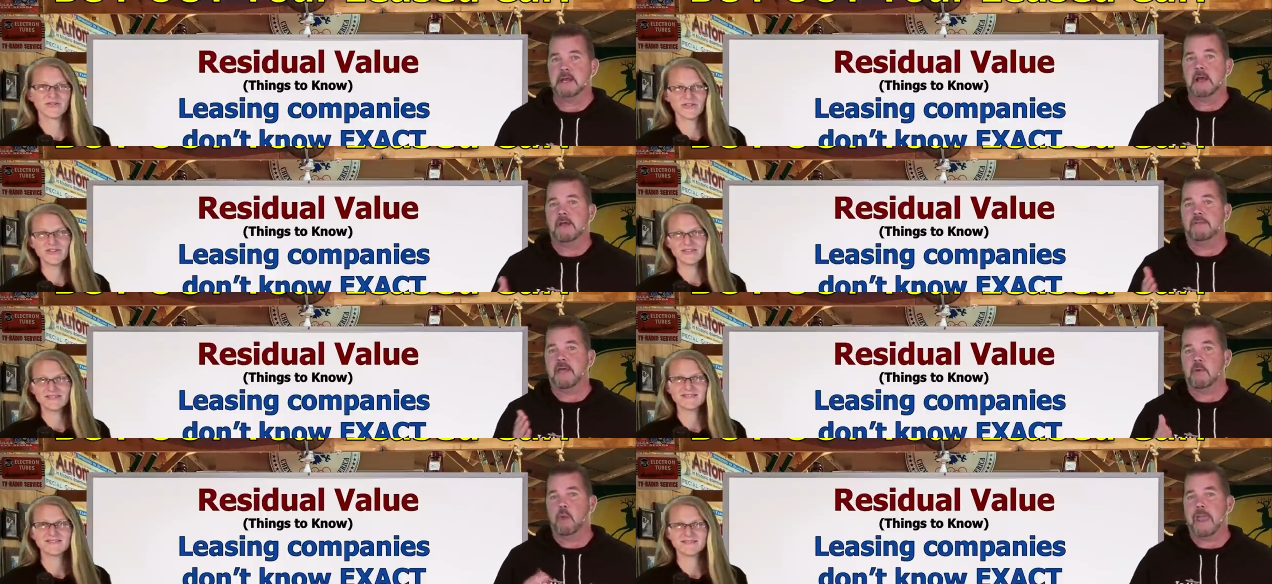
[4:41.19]
Speaker 1: Sure.
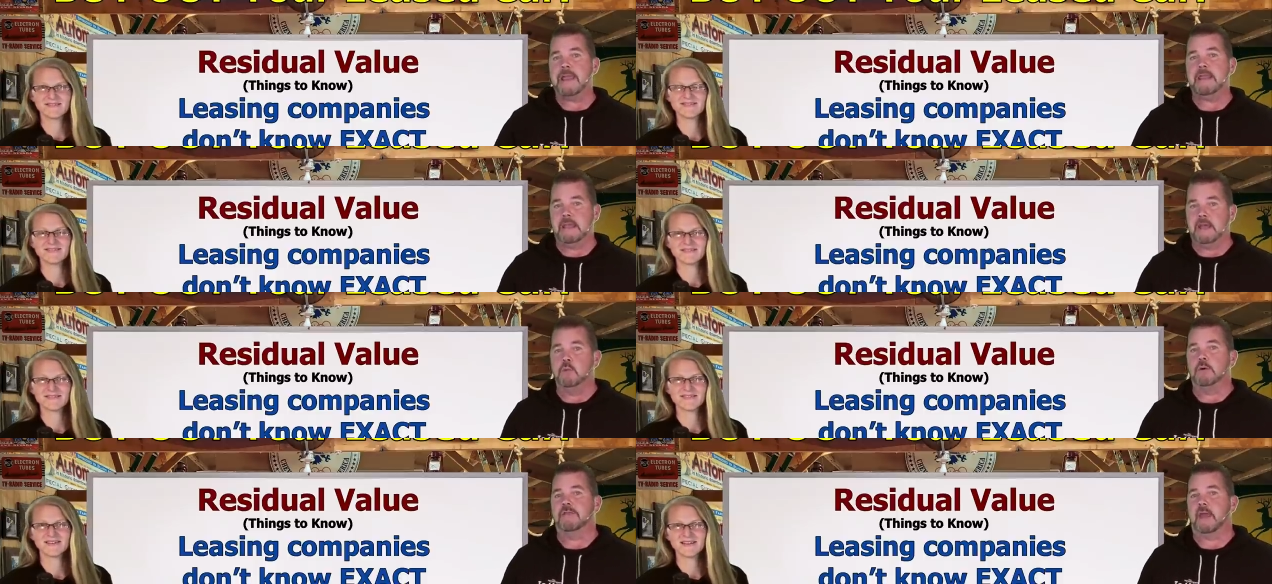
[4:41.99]
They weigh
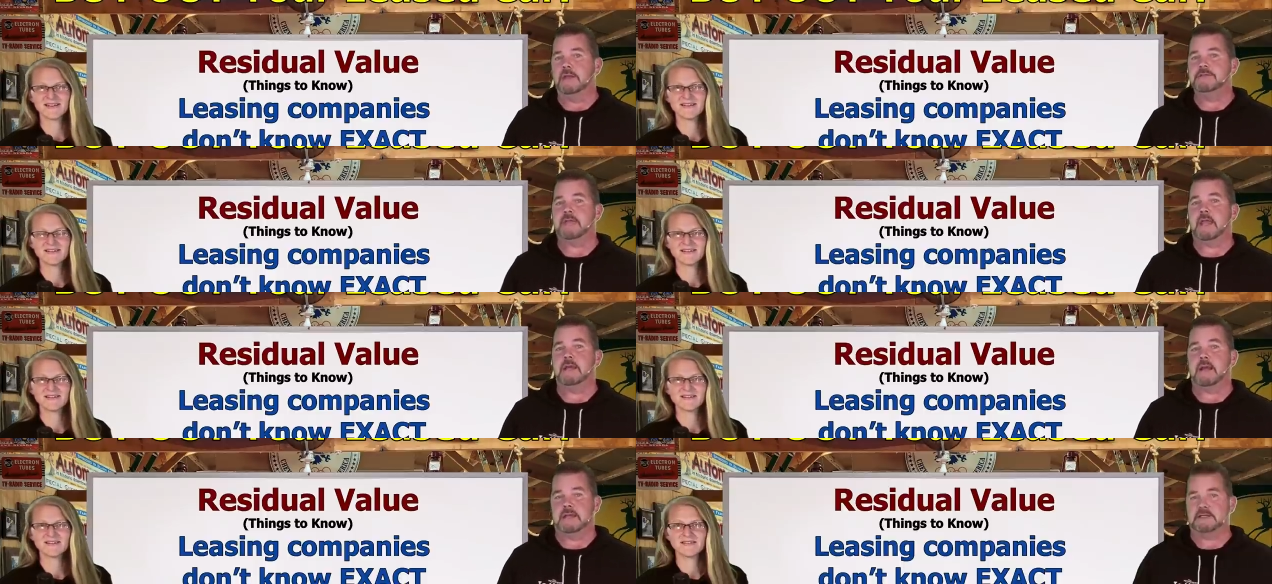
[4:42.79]
in with
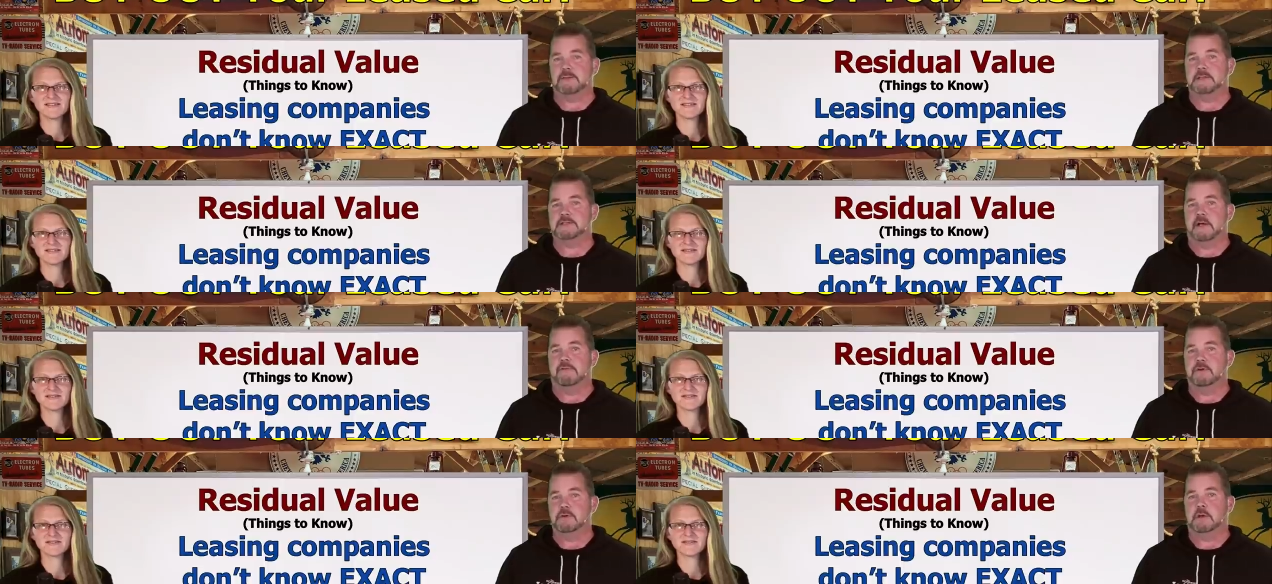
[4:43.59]
educated estimates of
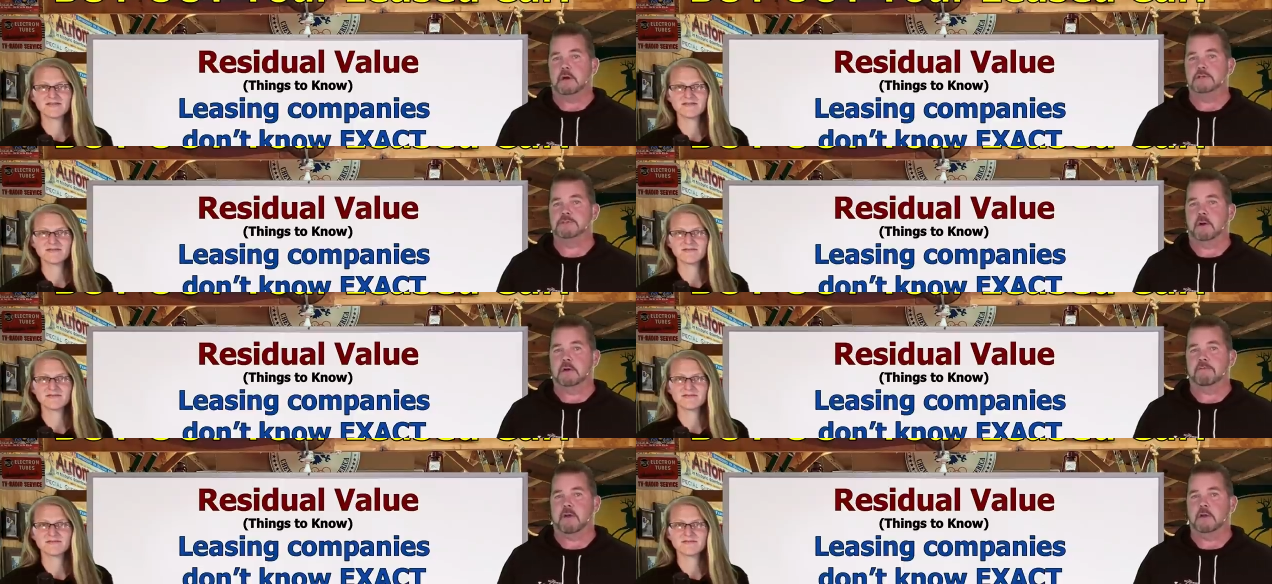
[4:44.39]
a new car's
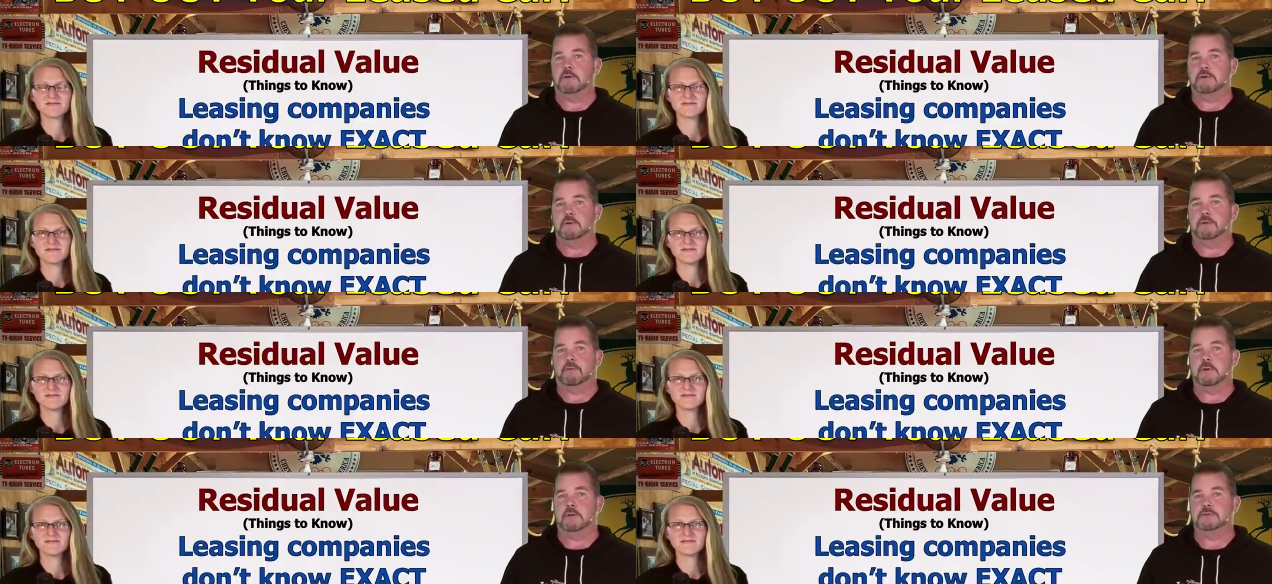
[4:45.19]
market value two or
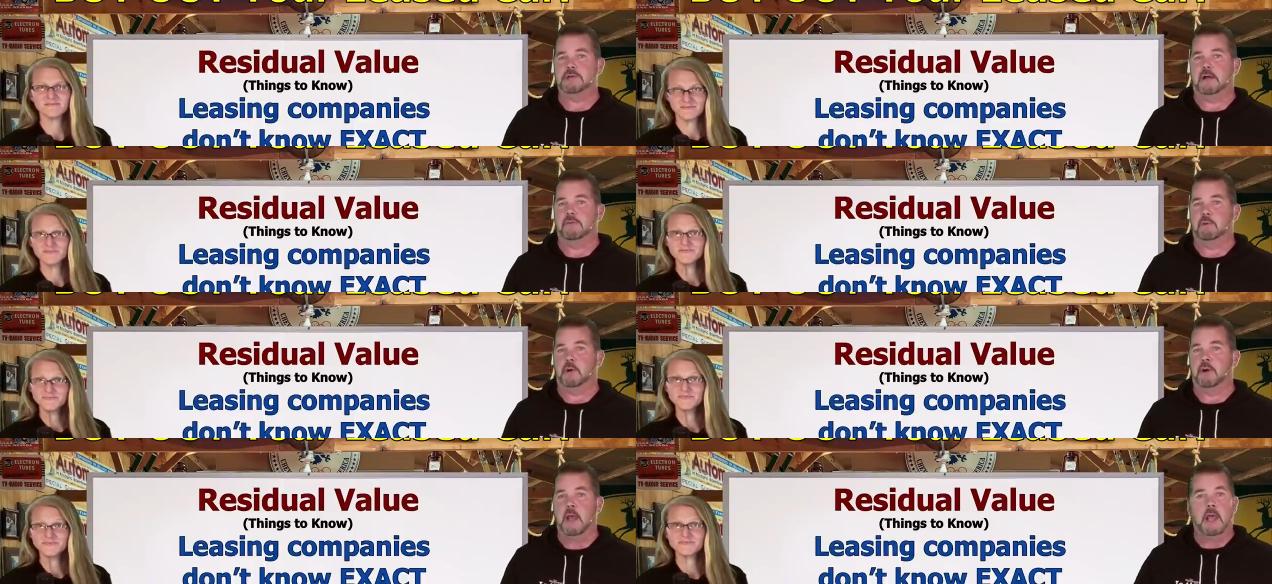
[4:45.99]
three years down the
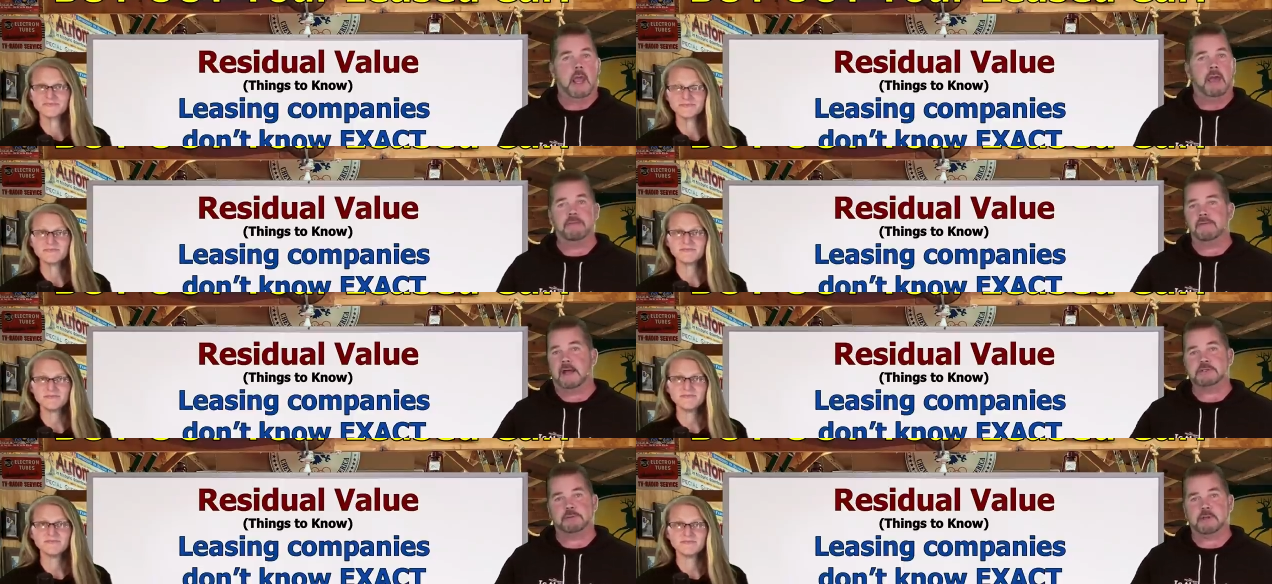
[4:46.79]
road, and then
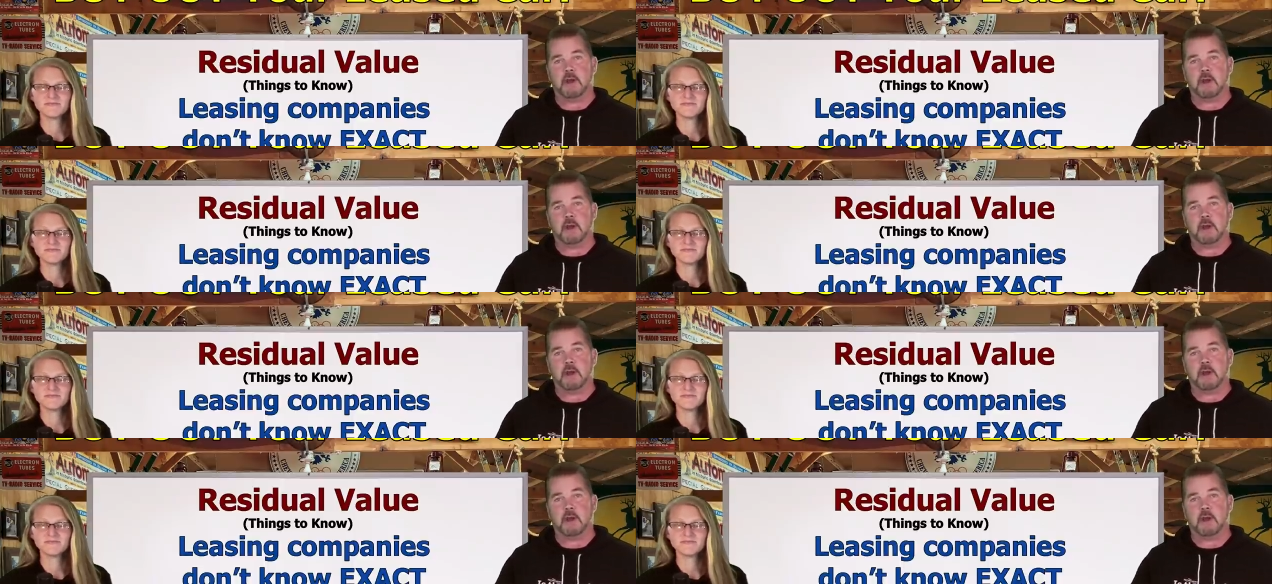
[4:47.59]
that's what they